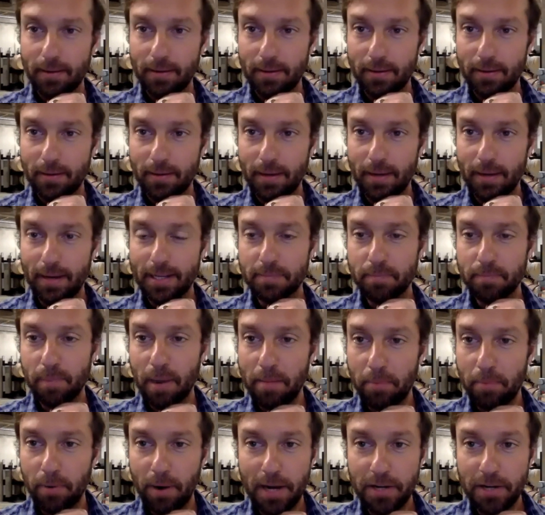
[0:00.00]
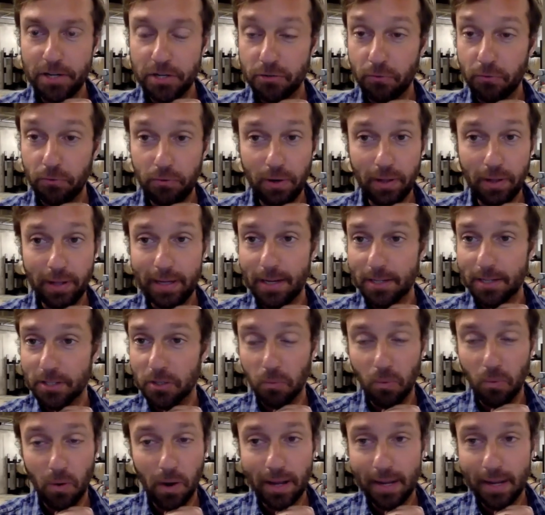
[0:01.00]
guess my brain just really doesn't
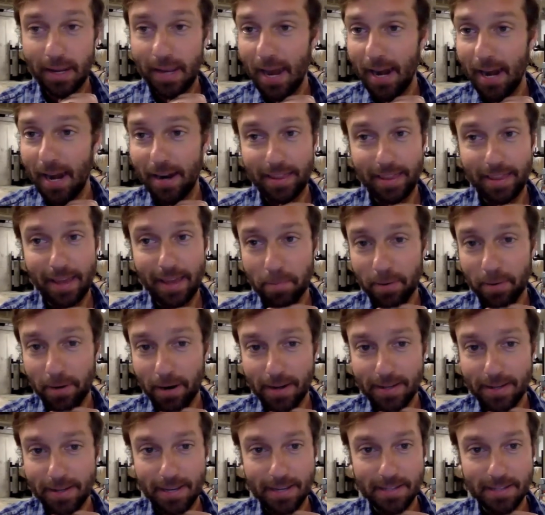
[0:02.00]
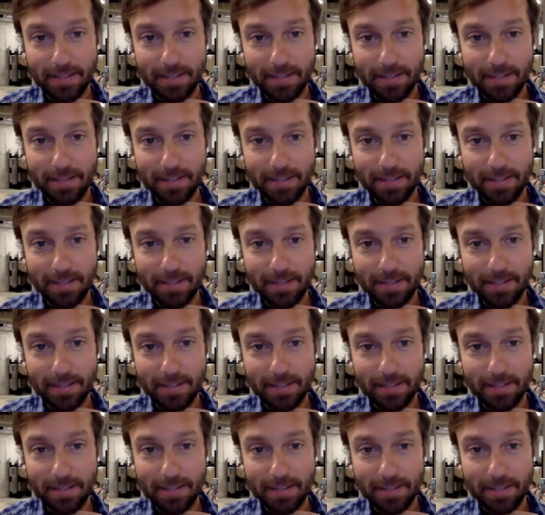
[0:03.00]
want to get into that process, and I'm